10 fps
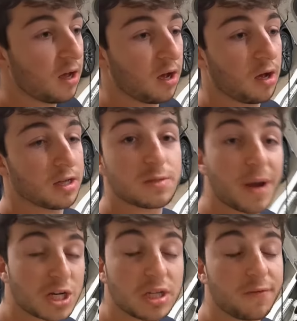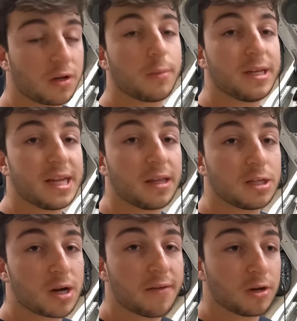Especially if you're gonna be daily
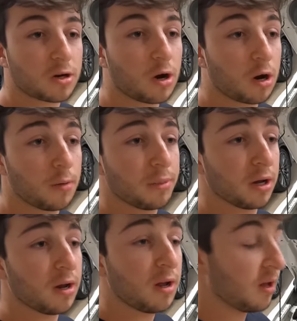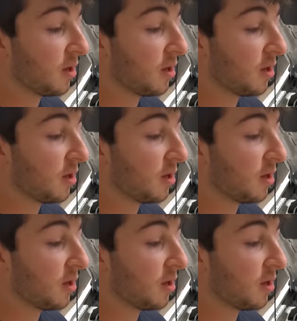driving your car, but